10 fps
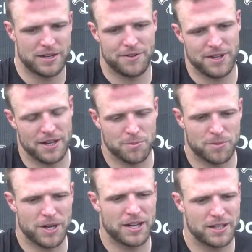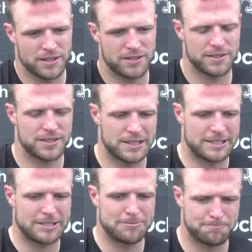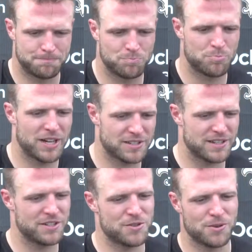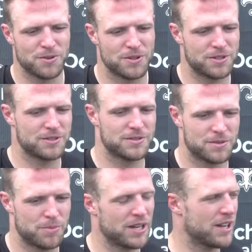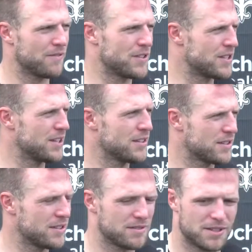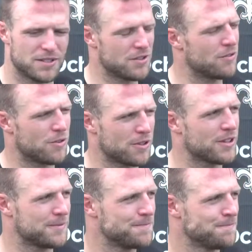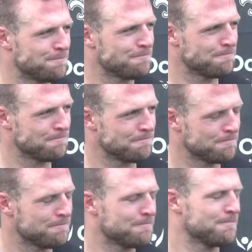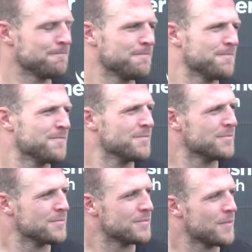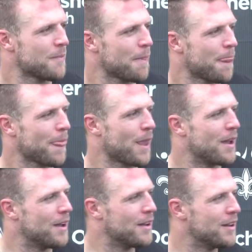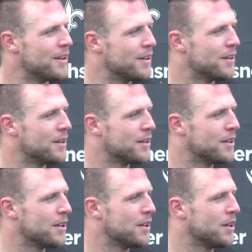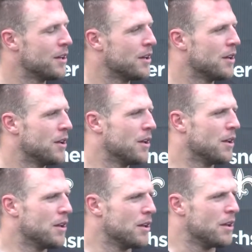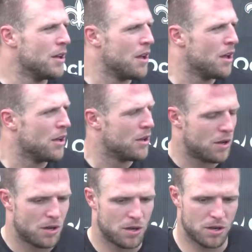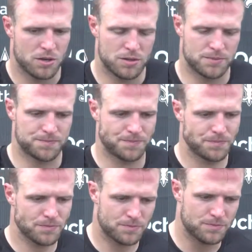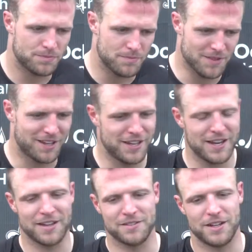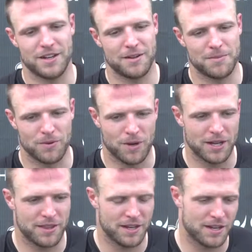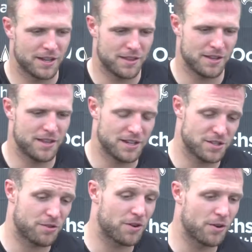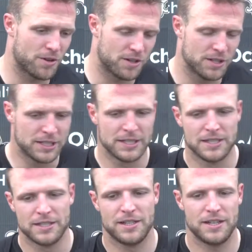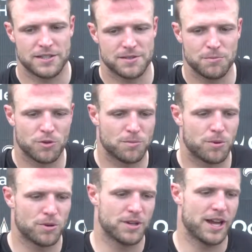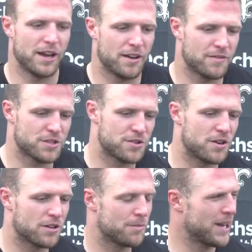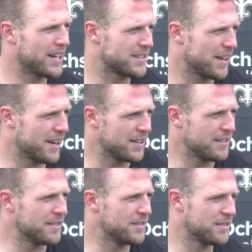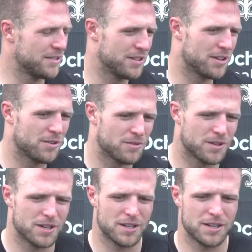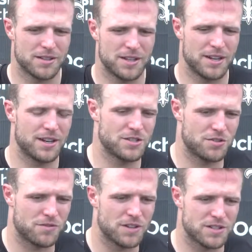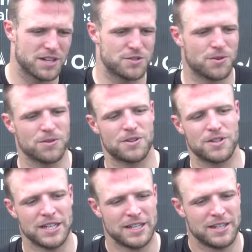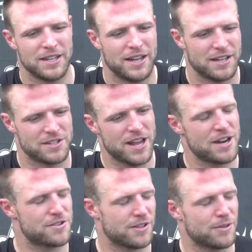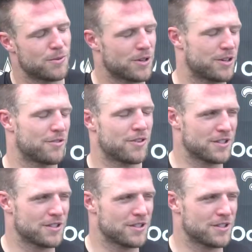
everything upper body, um, backside shoulder, big emphasis, and, and, so forth. So is that the purpose for that? Is that, I guess uh, more flexibility? Than, I don't know actually. yeah. Um, well, I think I, I, think as a thrower, it's more important to have a stronger backside, you know, uh, than it is your frontside shoulder, and it's naturally to work your